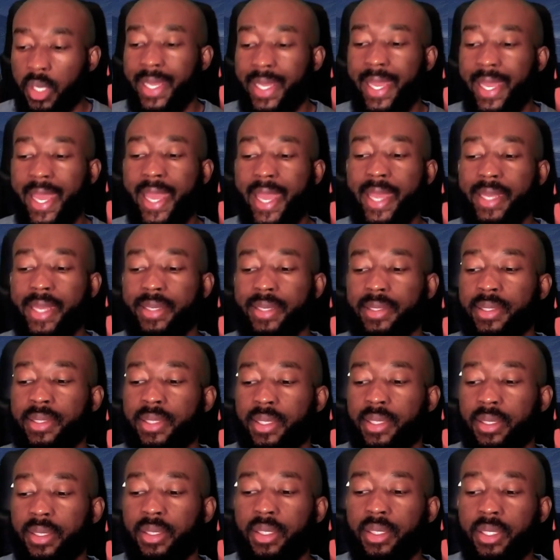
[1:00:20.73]
and
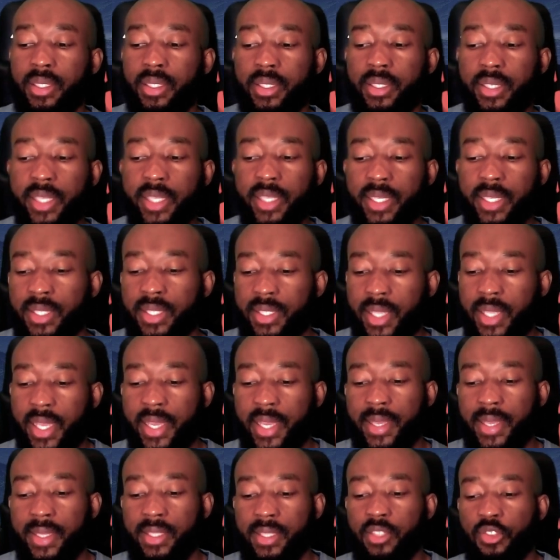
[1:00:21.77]
this
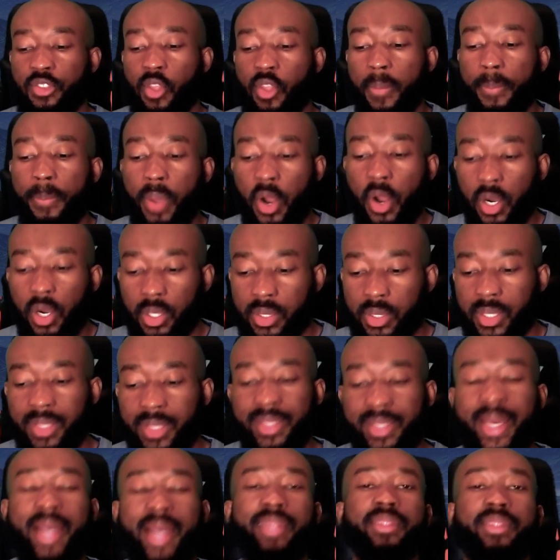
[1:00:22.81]
is the part
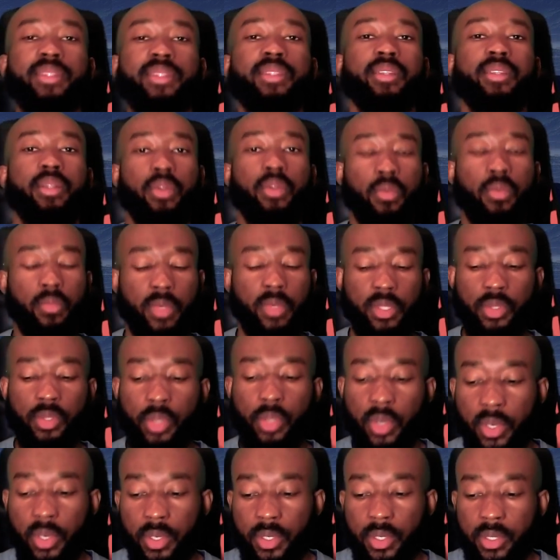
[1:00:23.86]
that
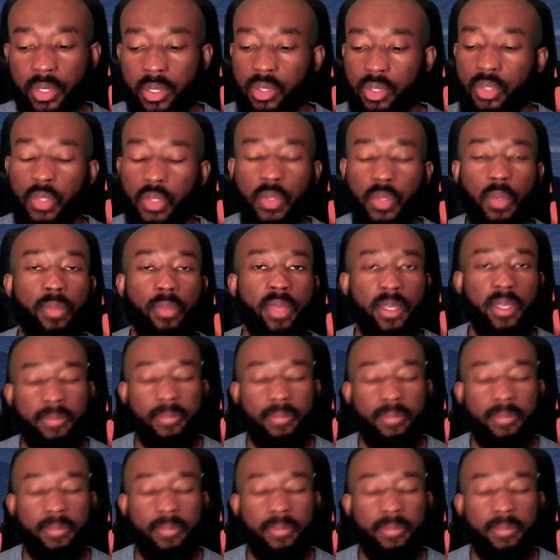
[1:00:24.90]
returned to me.